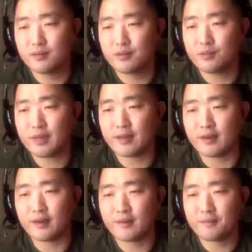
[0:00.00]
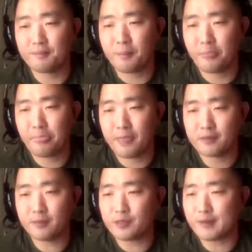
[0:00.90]
He's back here.
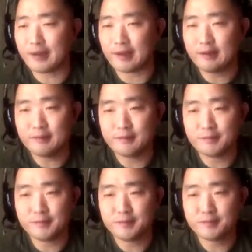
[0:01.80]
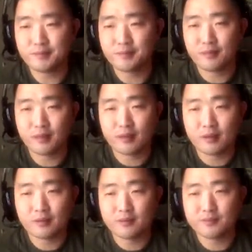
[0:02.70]
Somebody's back here.
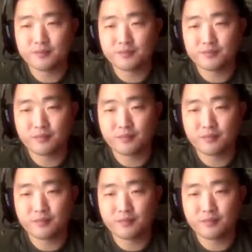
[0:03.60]
Unless tourists...